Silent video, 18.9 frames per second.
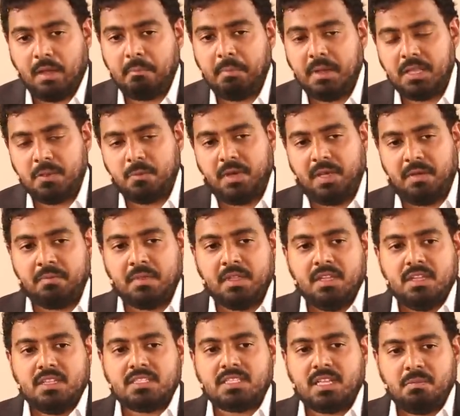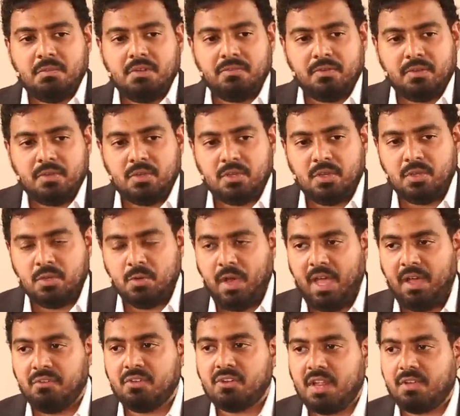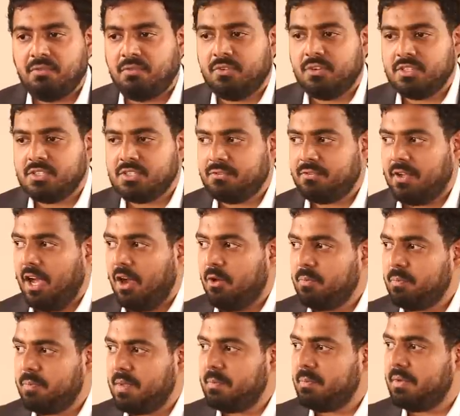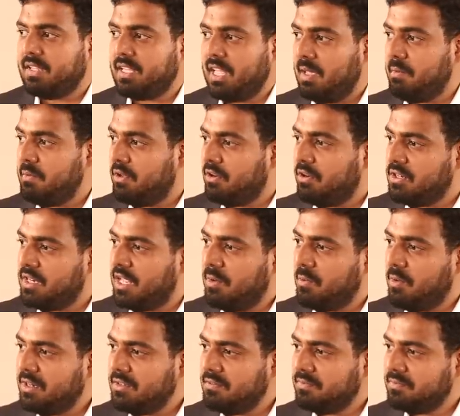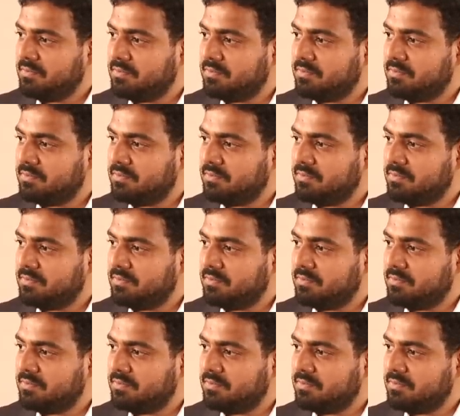By the way, some of you have a reference of how people came here on day one?